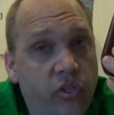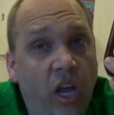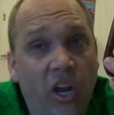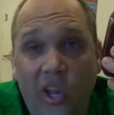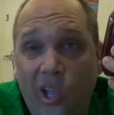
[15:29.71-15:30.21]

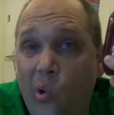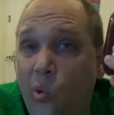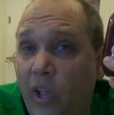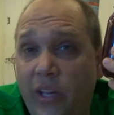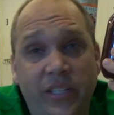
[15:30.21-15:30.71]
talking a
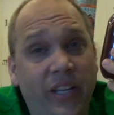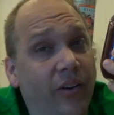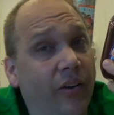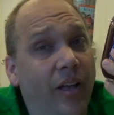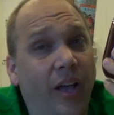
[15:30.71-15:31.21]
quick
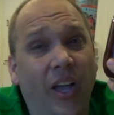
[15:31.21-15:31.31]
dinner.